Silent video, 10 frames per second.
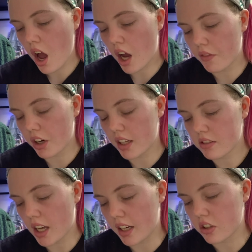I run
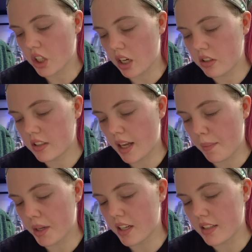outside and shout his
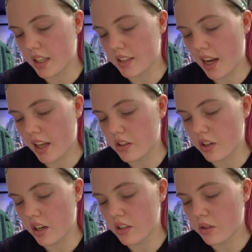name, but he doesn't
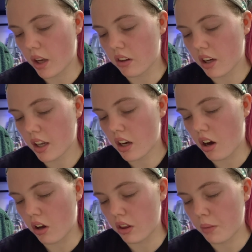answer, so I look in
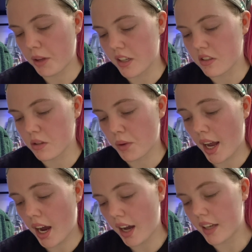all the places we
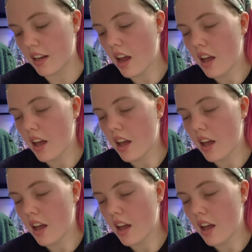hide.